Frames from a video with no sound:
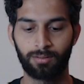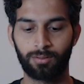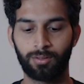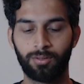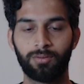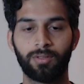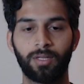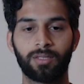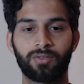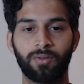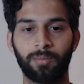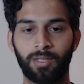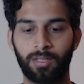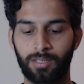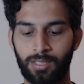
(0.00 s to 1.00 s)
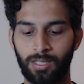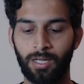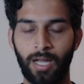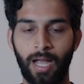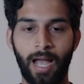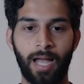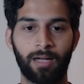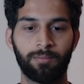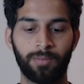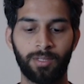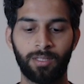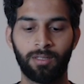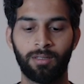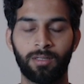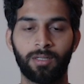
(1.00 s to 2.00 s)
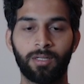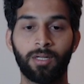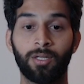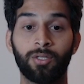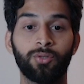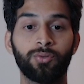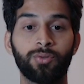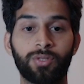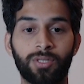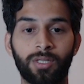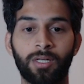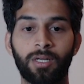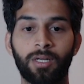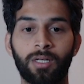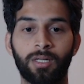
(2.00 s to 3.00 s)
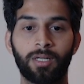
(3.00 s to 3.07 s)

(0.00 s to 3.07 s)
To do that, so I'm going to say admin user